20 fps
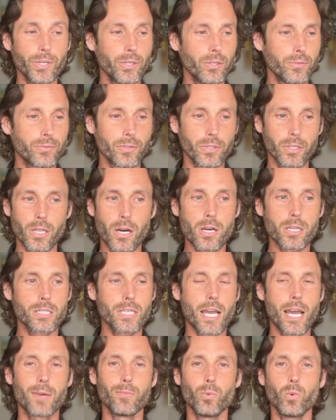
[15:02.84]
for a long
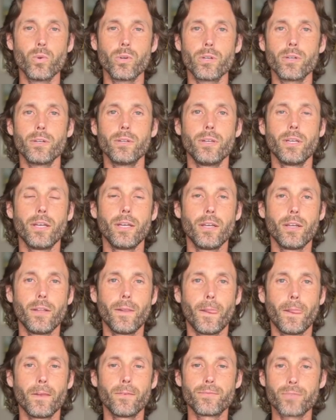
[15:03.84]
time were
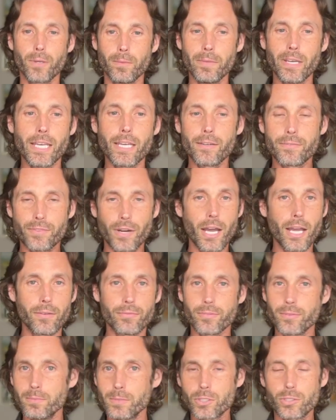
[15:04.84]
from AFI,
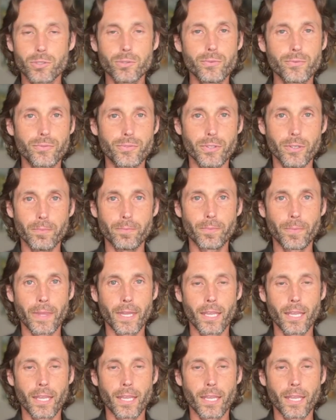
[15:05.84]
from a student film.